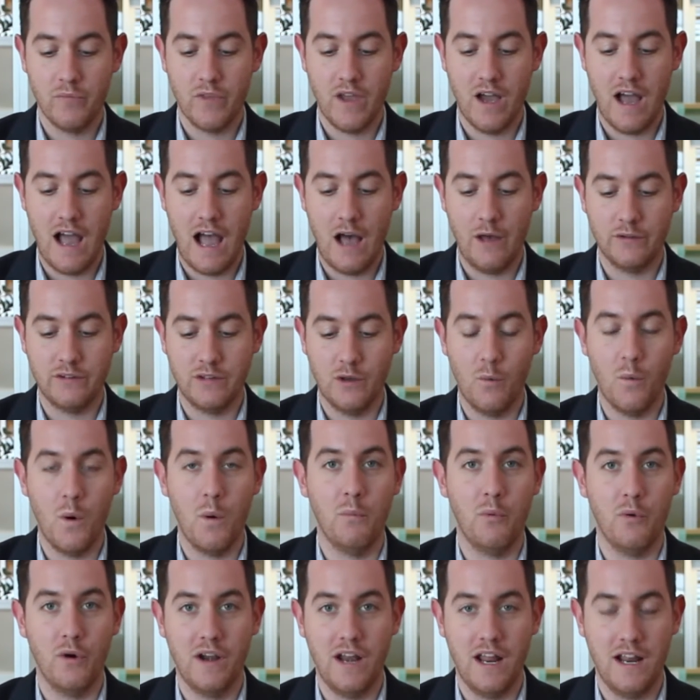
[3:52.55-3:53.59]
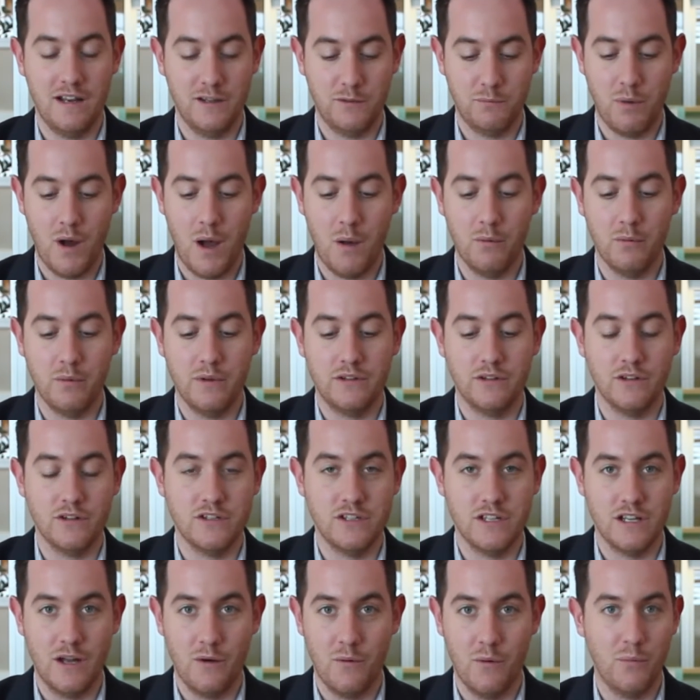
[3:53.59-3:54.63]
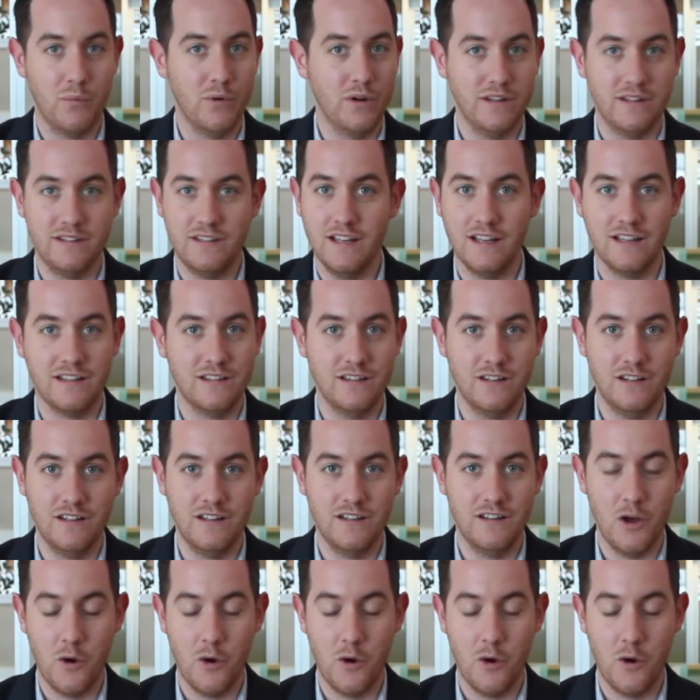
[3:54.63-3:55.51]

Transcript: a house at 1.8 is probably searching at 1.6.